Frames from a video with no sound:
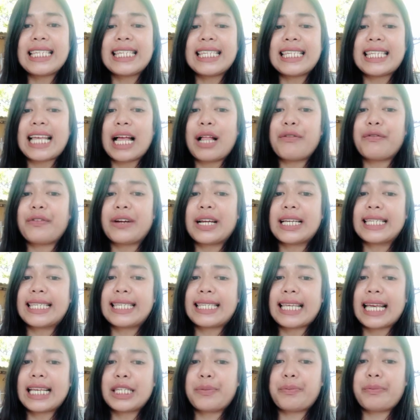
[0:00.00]

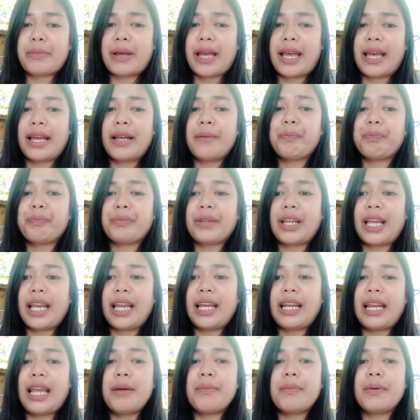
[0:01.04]
self-assessment
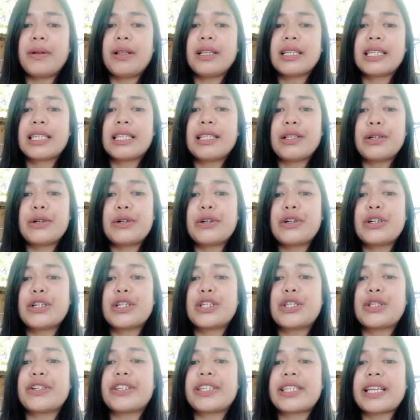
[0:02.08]
enables
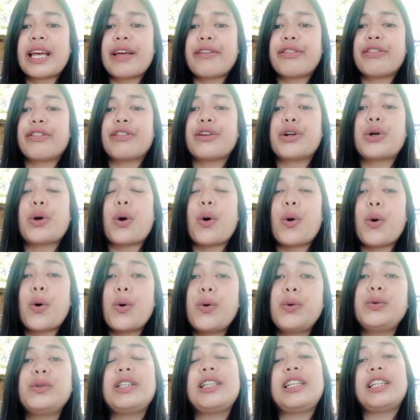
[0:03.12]
learners to set their
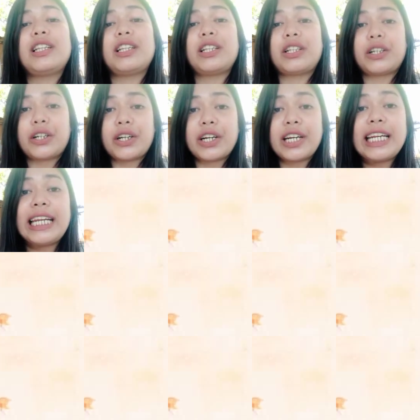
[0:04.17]
own learning.